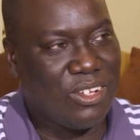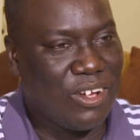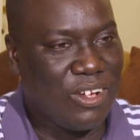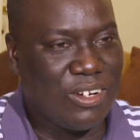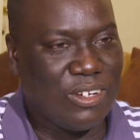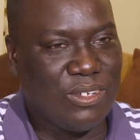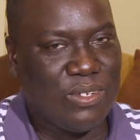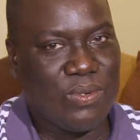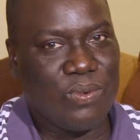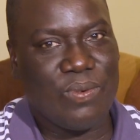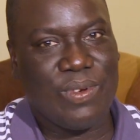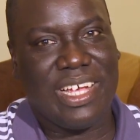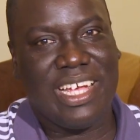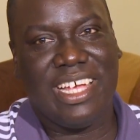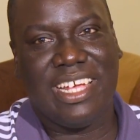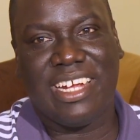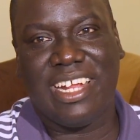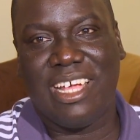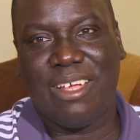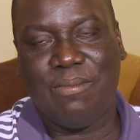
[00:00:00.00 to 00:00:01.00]
Told to
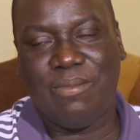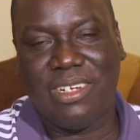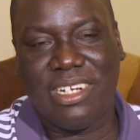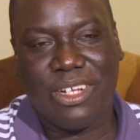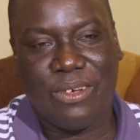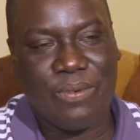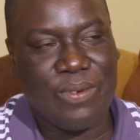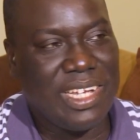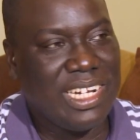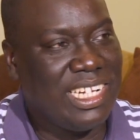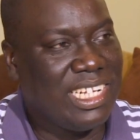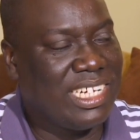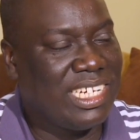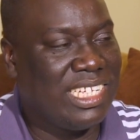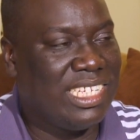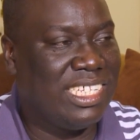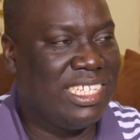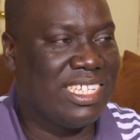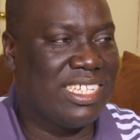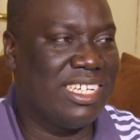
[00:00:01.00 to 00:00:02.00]
where I'm in the wedding
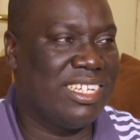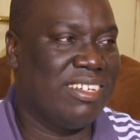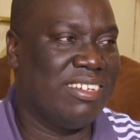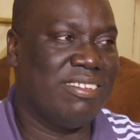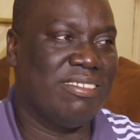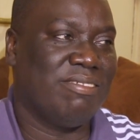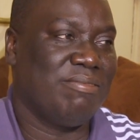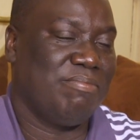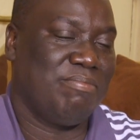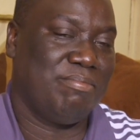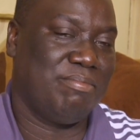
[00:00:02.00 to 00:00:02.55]
list, and